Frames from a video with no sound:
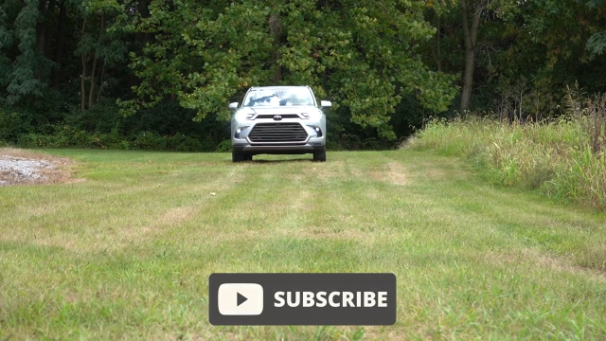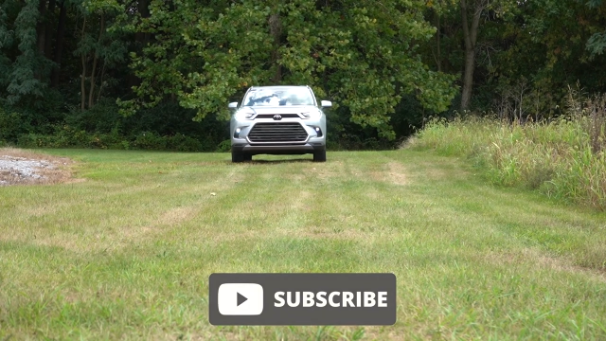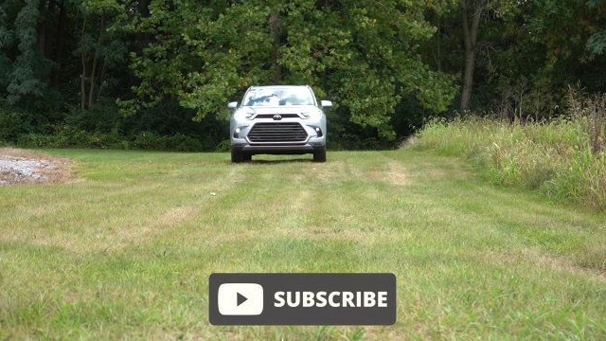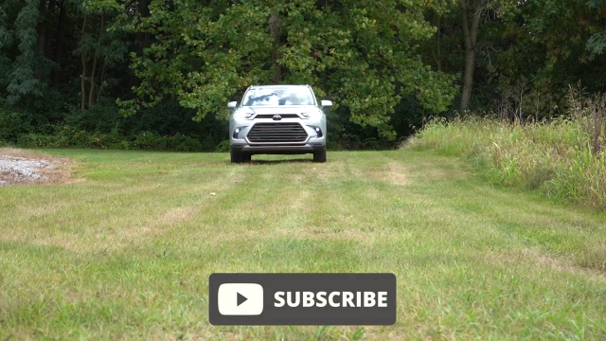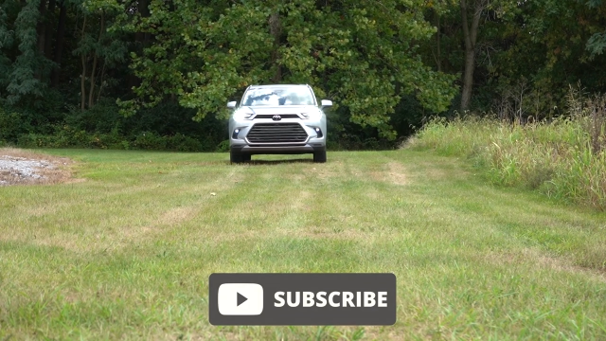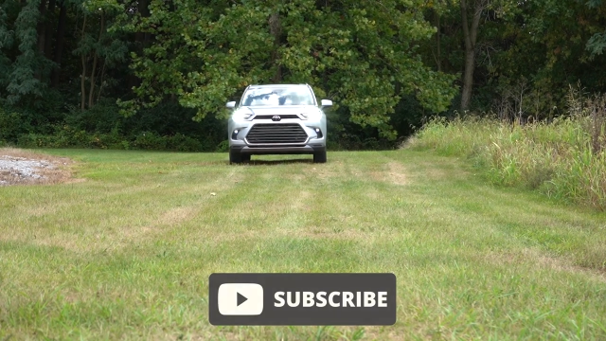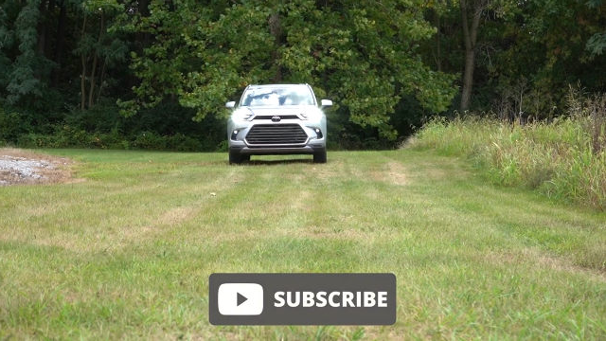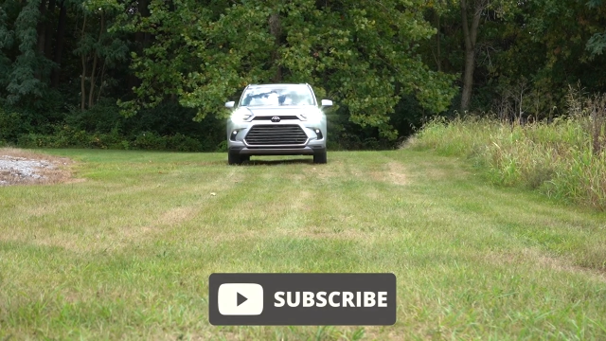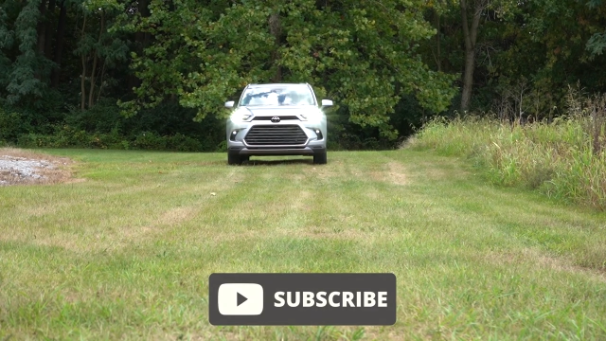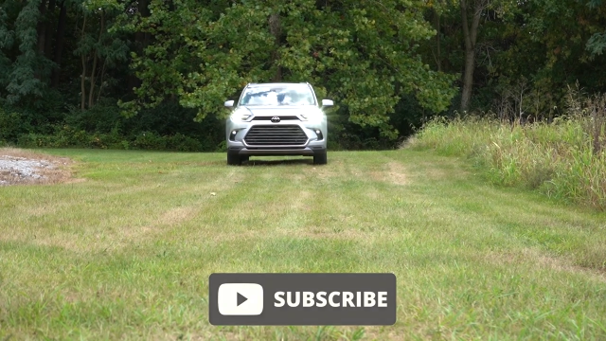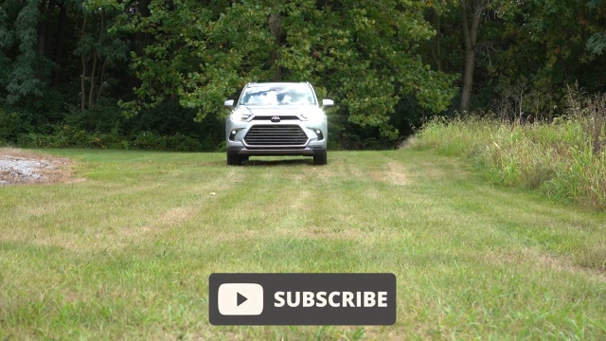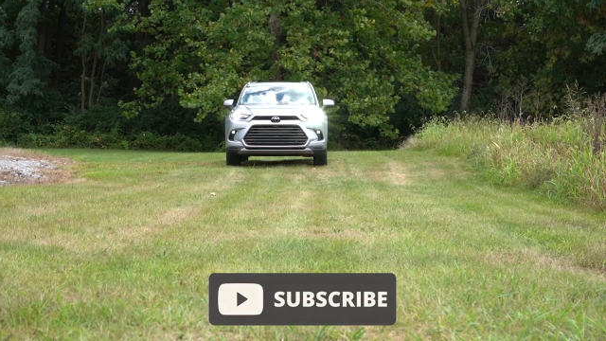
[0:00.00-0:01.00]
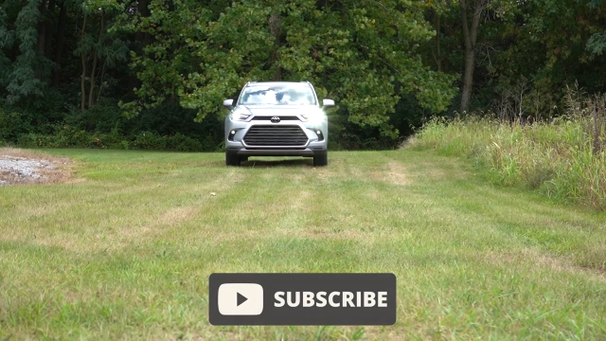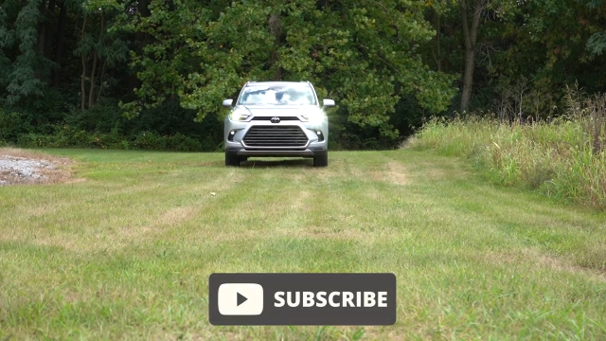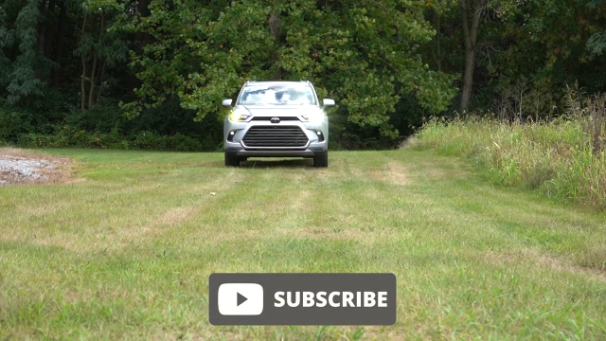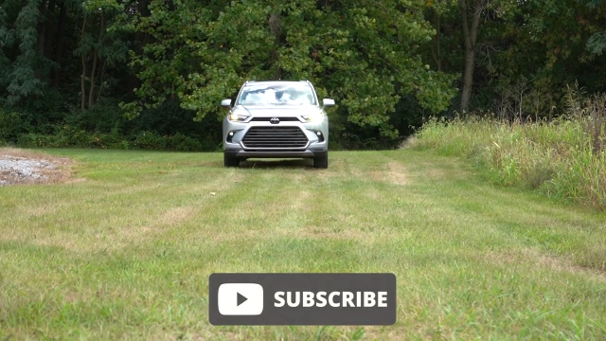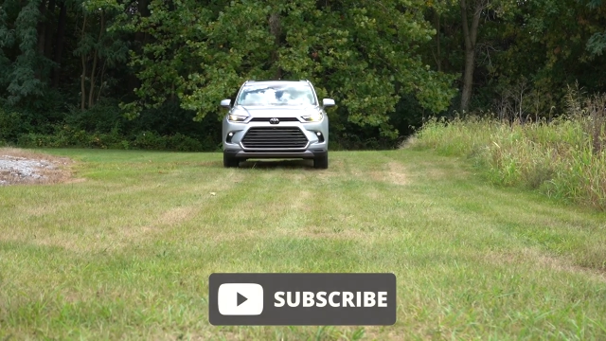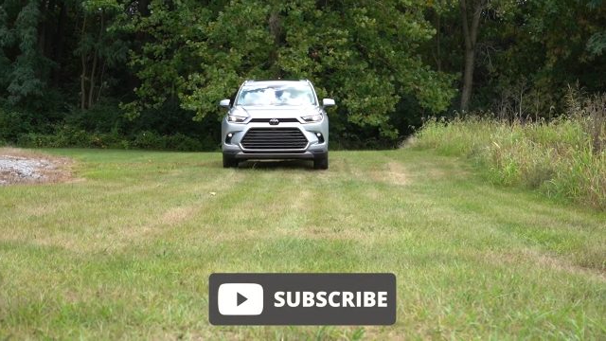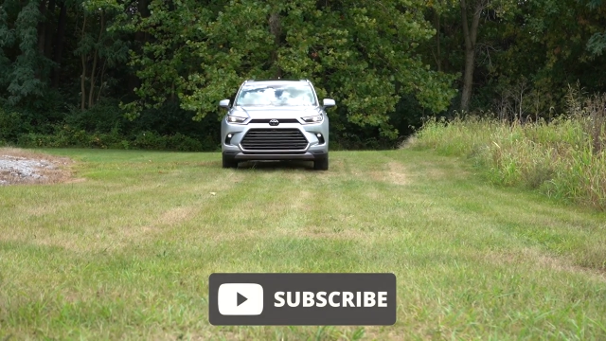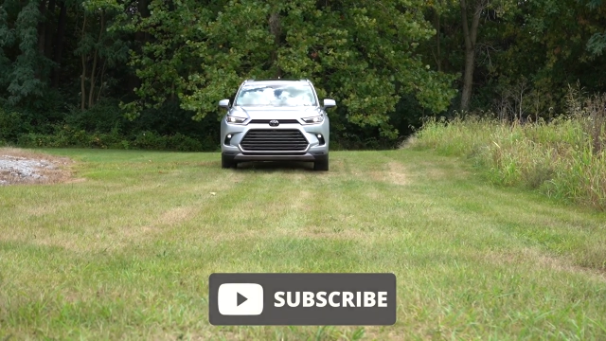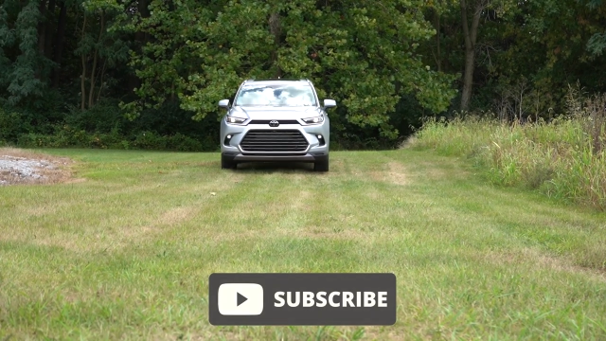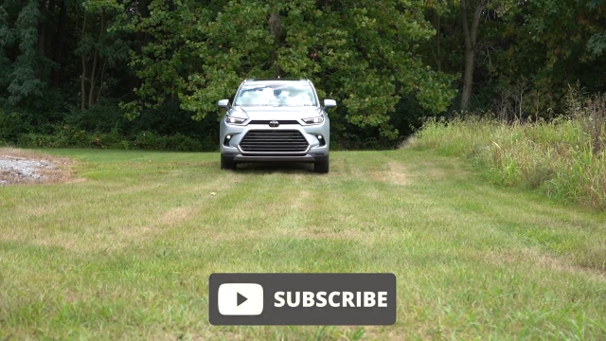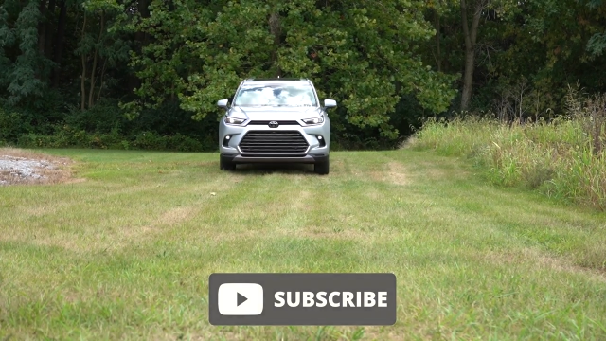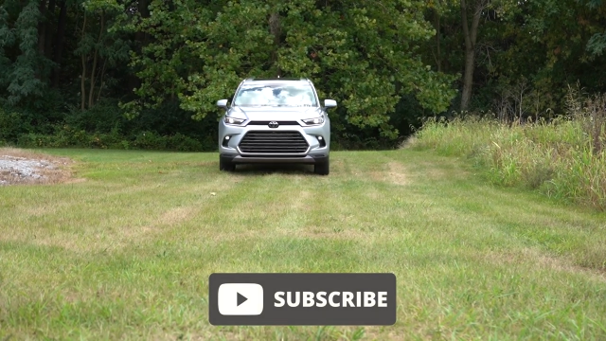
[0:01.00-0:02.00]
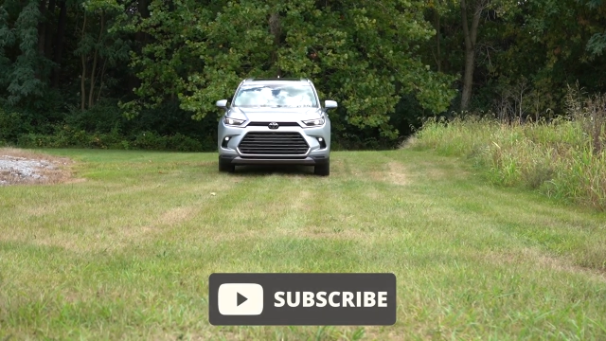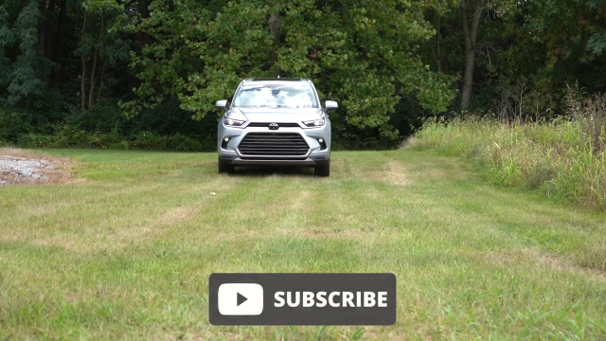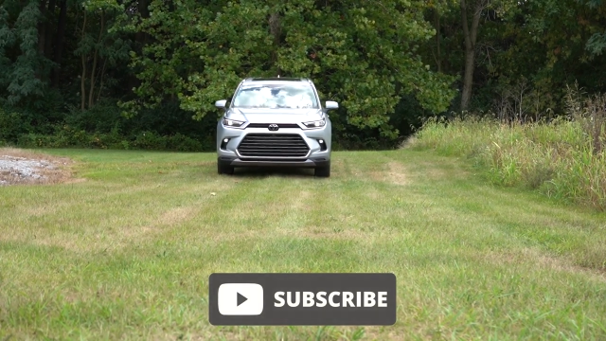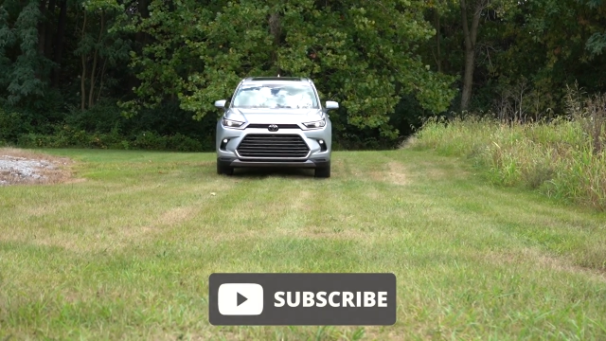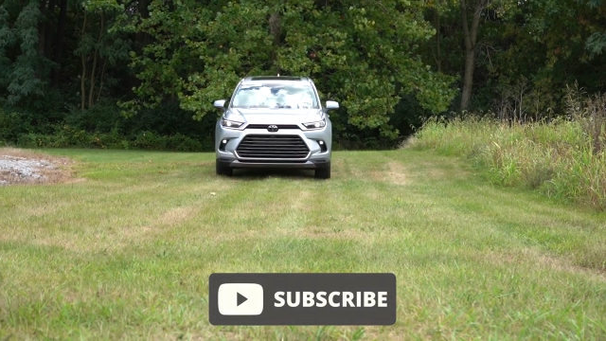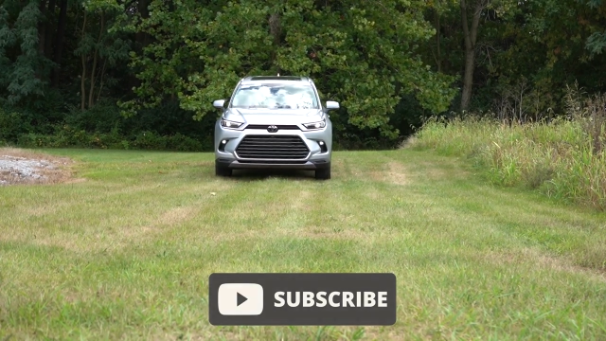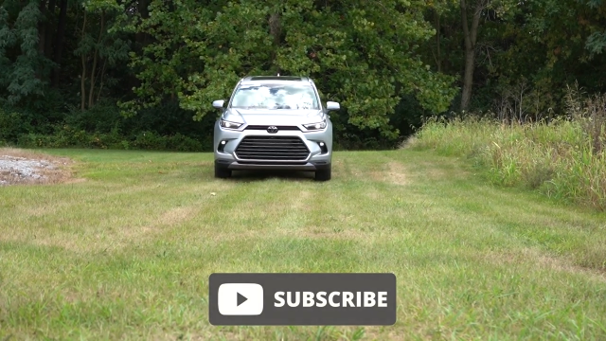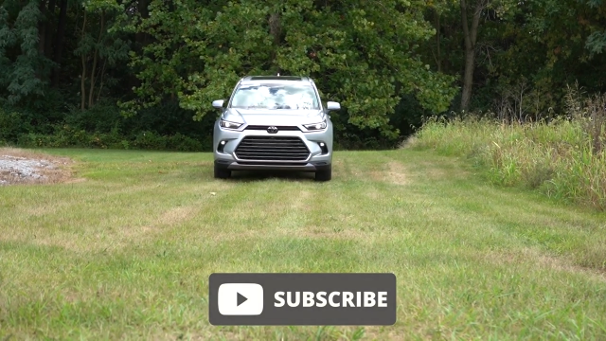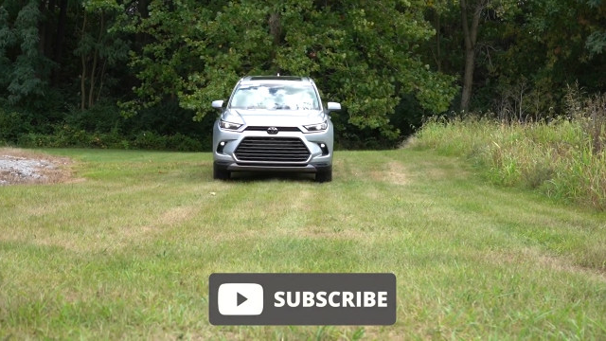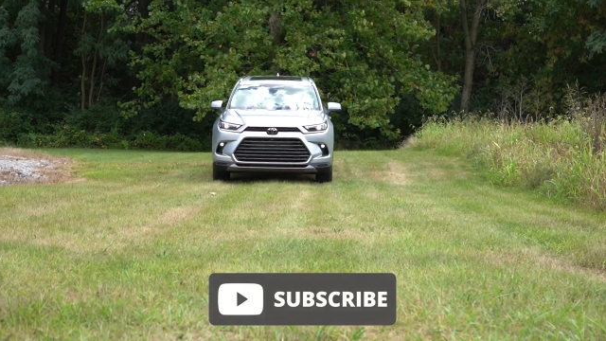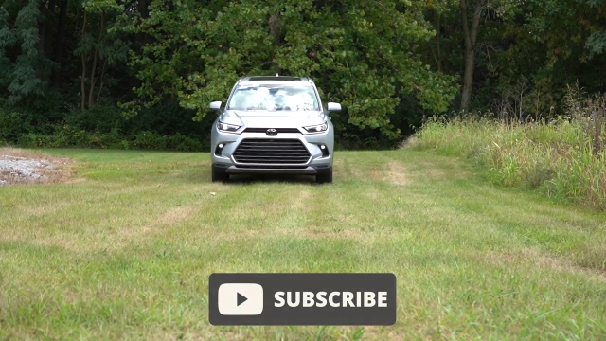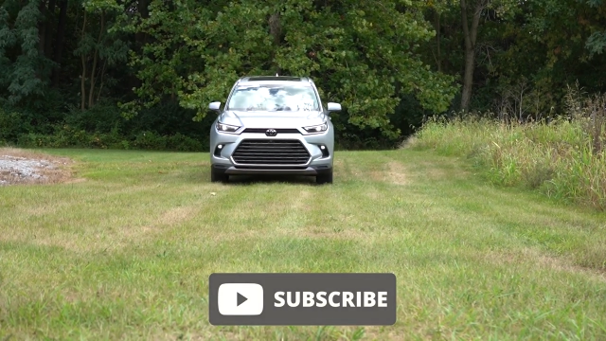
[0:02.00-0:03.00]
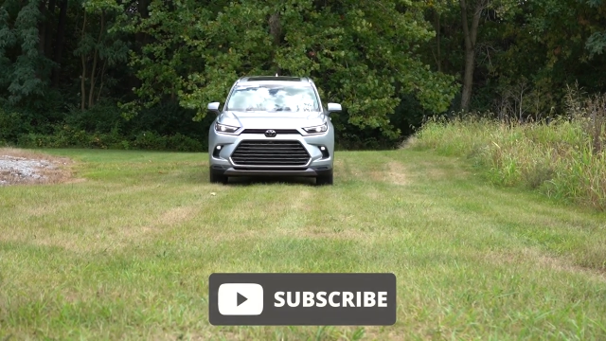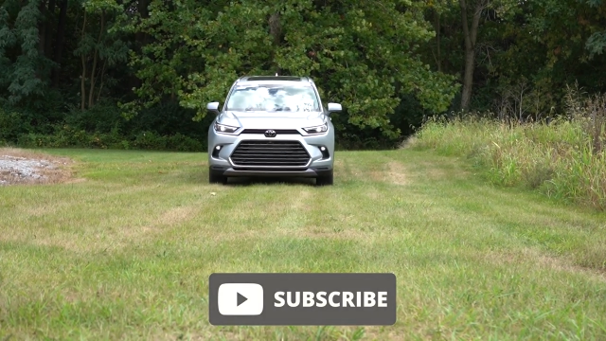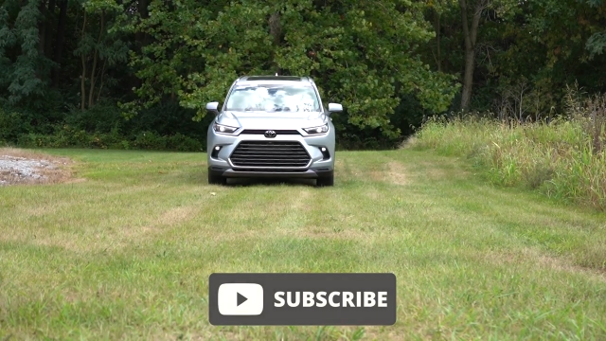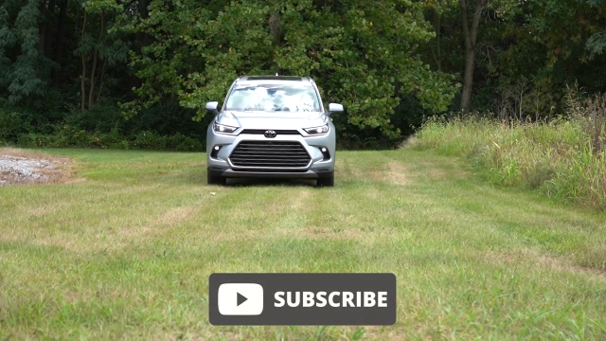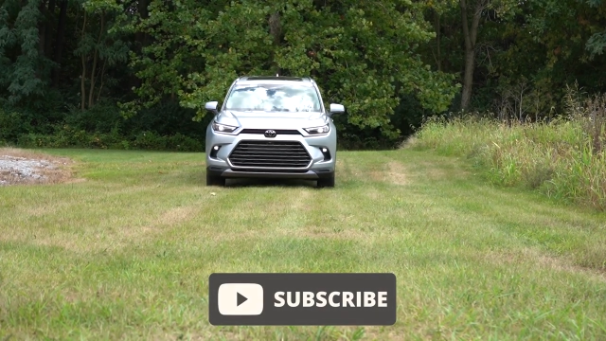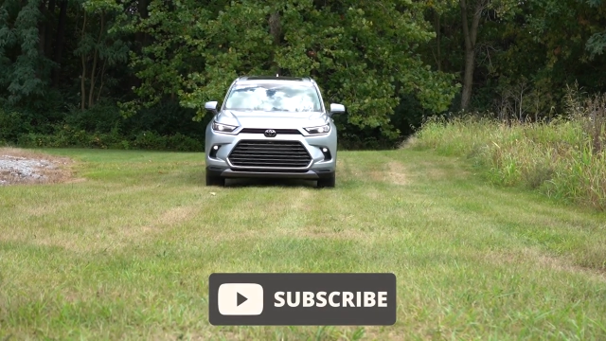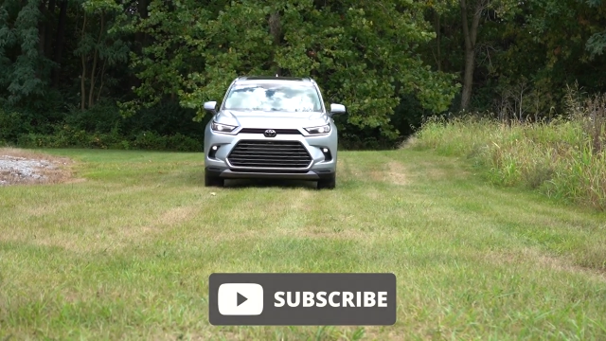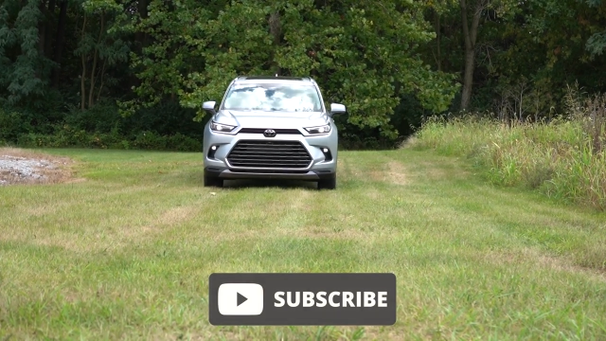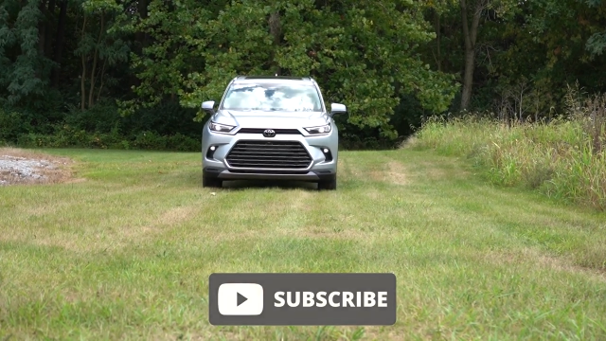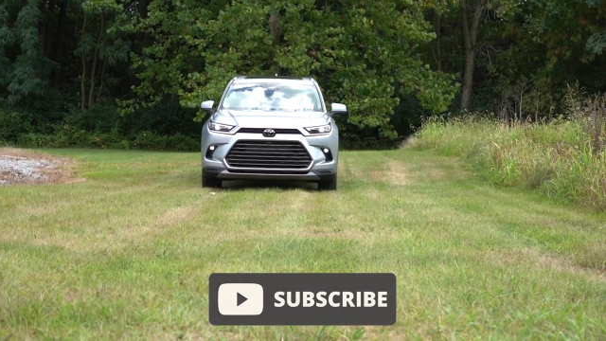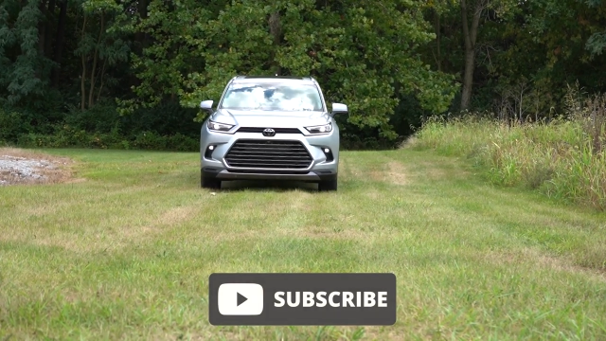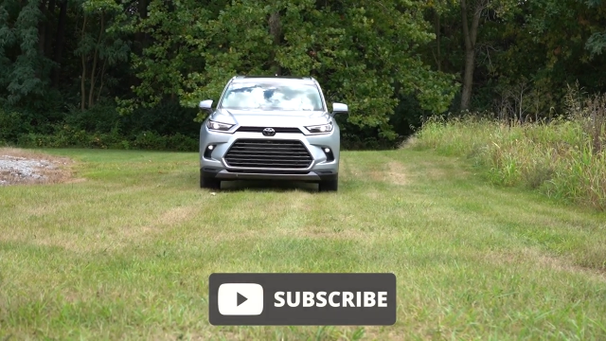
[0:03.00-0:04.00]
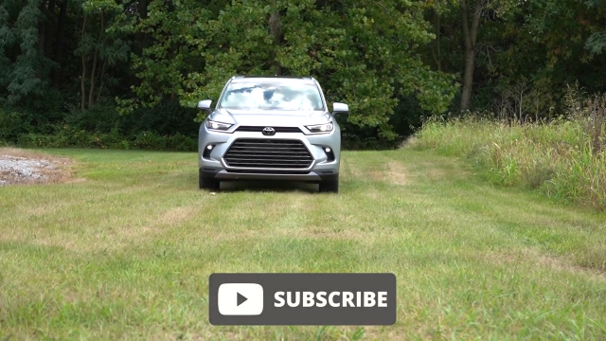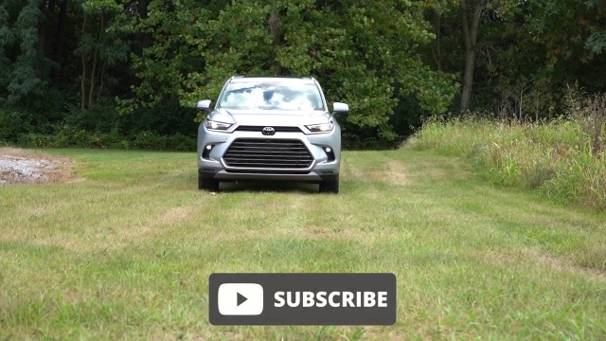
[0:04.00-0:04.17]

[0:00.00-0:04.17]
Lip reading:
[unreadable: no face in view]